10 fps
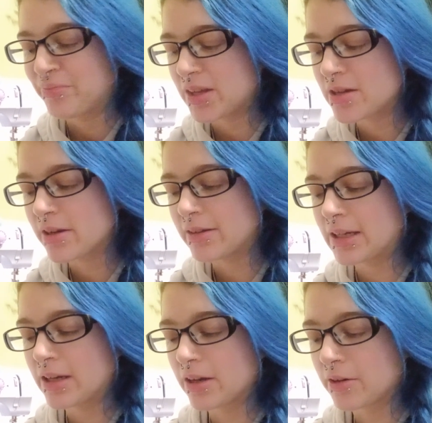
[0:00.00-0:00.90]
You don't
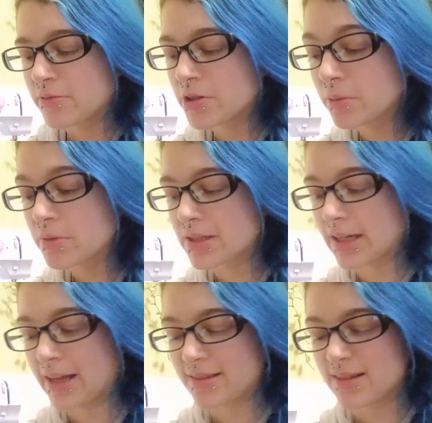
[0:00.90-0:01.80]
need a lot of tools to
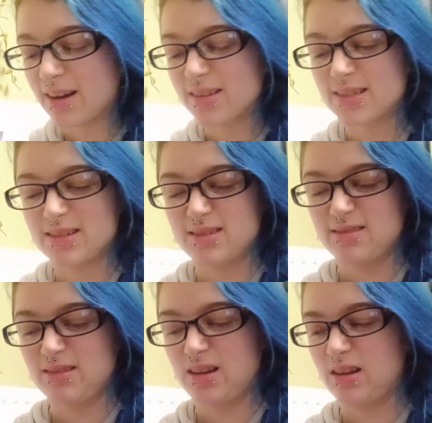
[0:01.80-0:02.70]
get started,
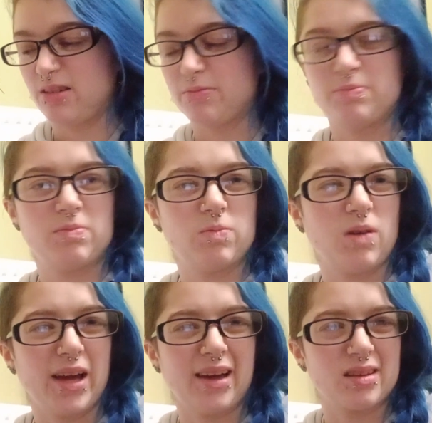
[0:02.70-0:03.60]
and a lot of
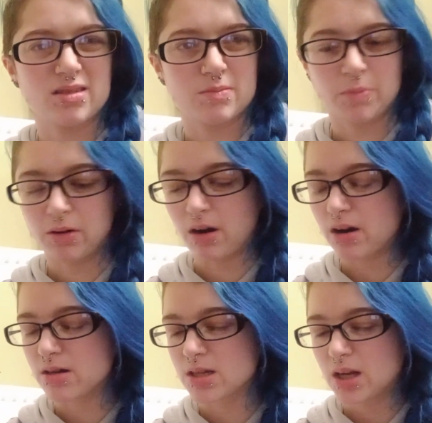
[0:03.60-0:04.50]
what I had I just
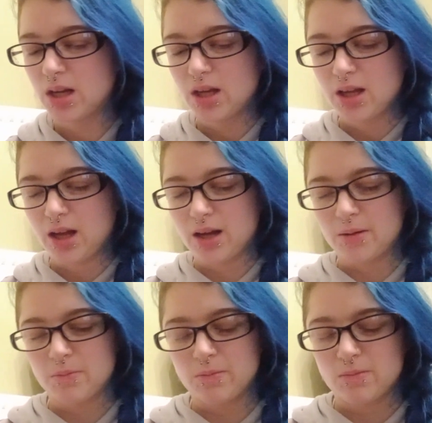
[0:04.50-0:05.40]
borrowed.
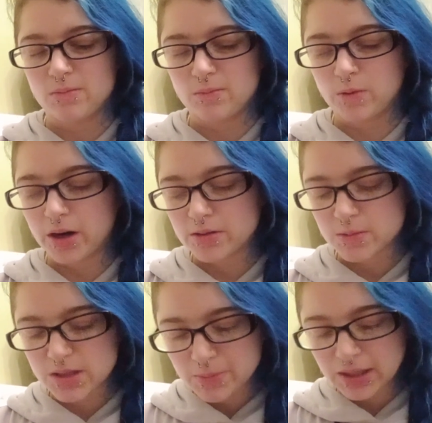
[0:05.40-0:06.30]
Whereas
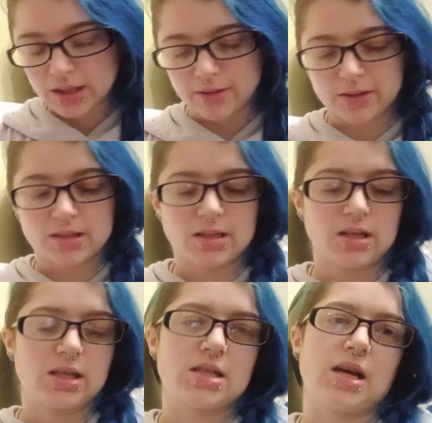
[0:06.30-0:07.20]
with spinning, it feels like
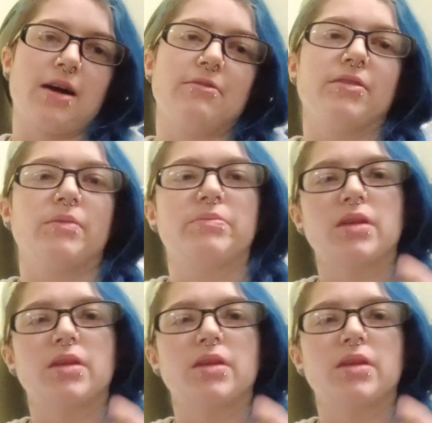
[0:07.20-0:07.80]
you need to have a